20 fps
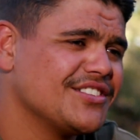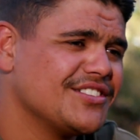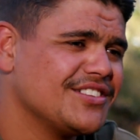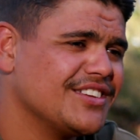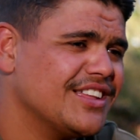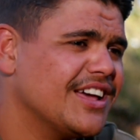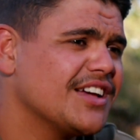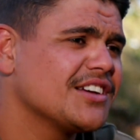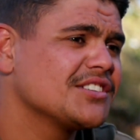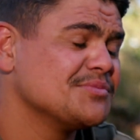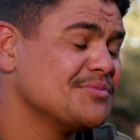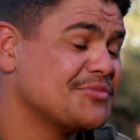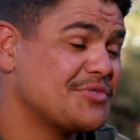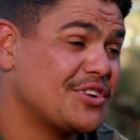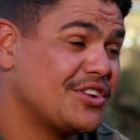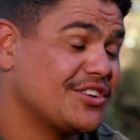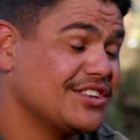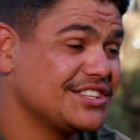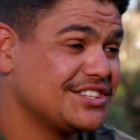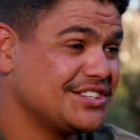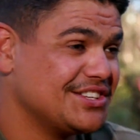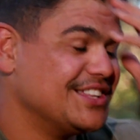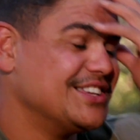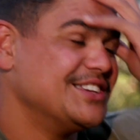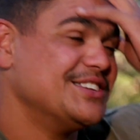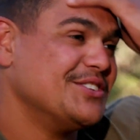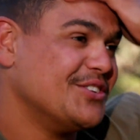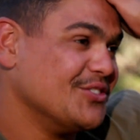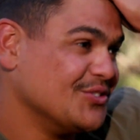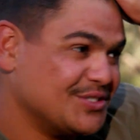You know, I
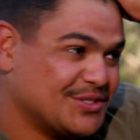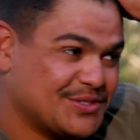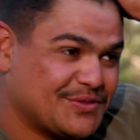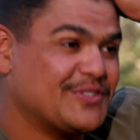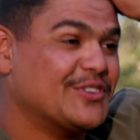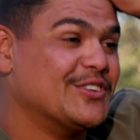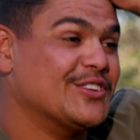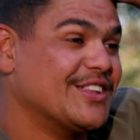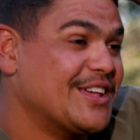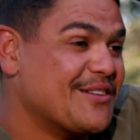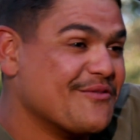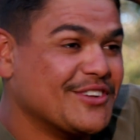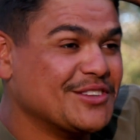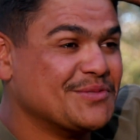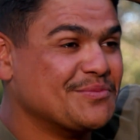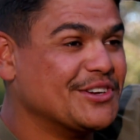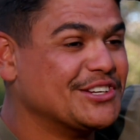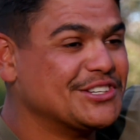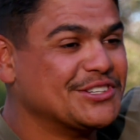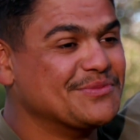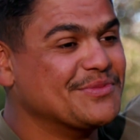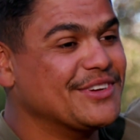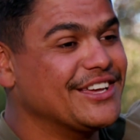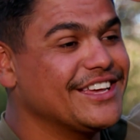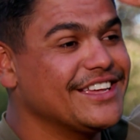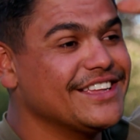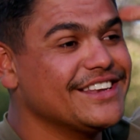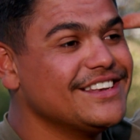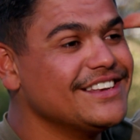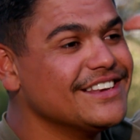literally, I was just feeling that much pressure in my
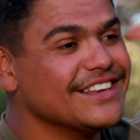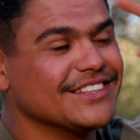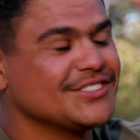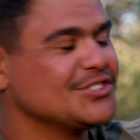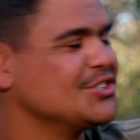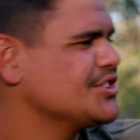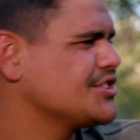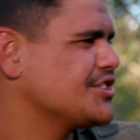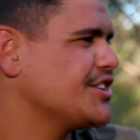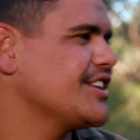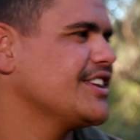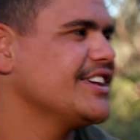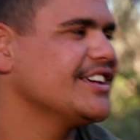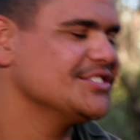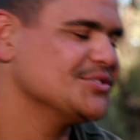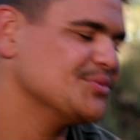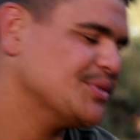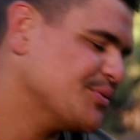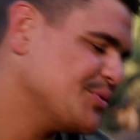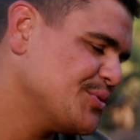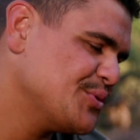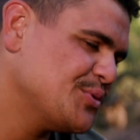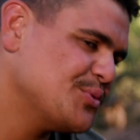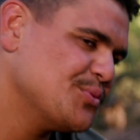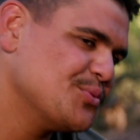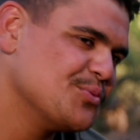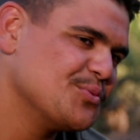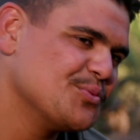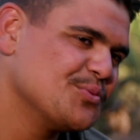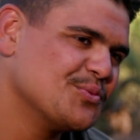head. And as soon as I got out here, I just went,
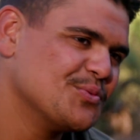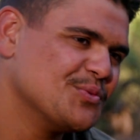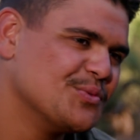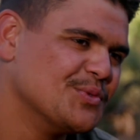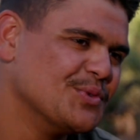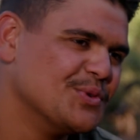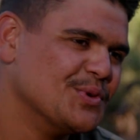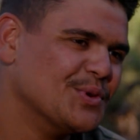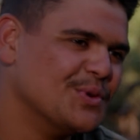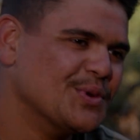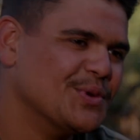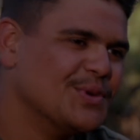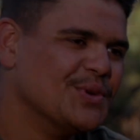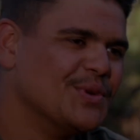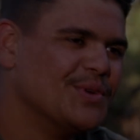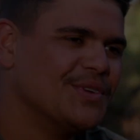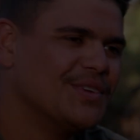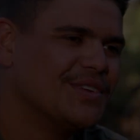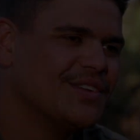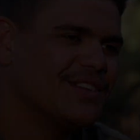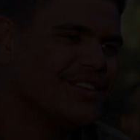Phew. He's one of those sort of